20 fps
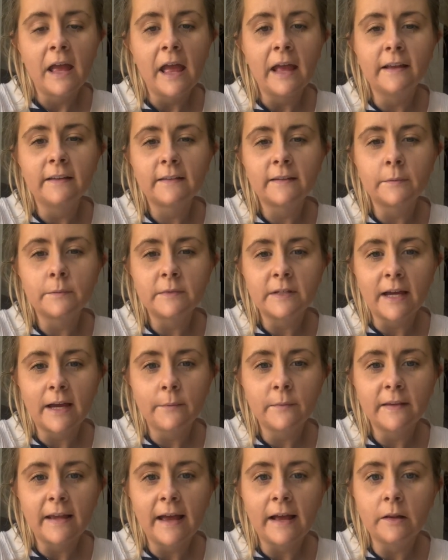it
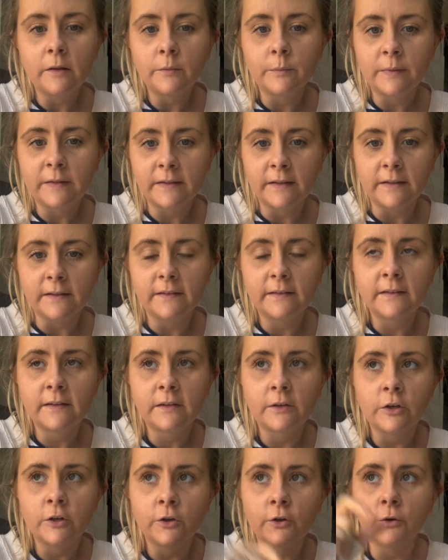sometimes helps us
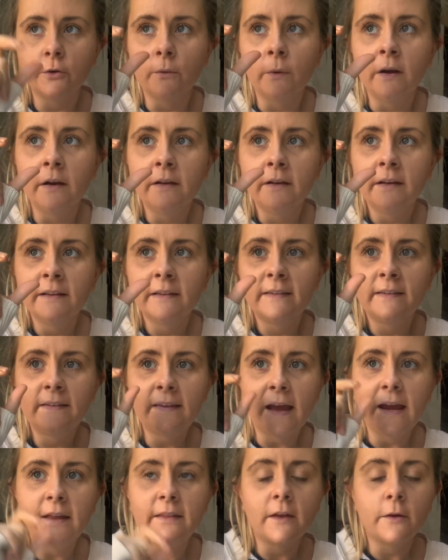to
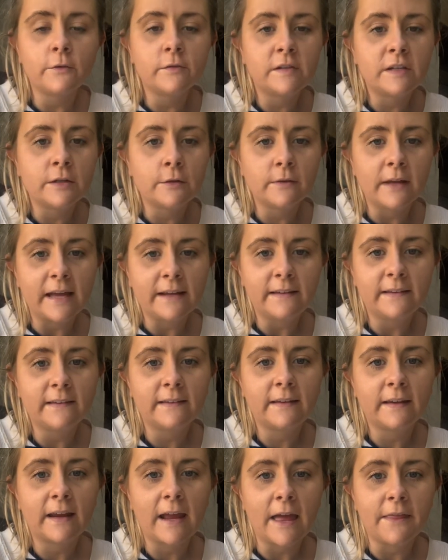say those two letters
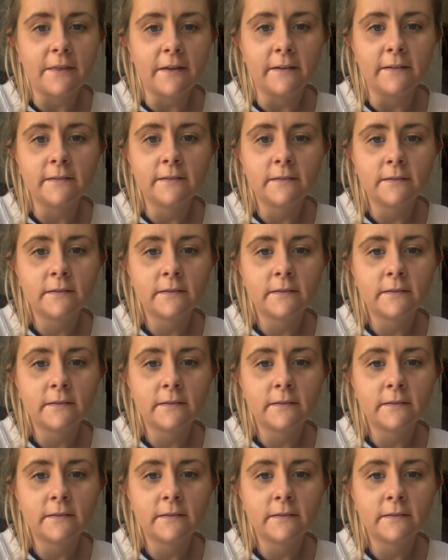together,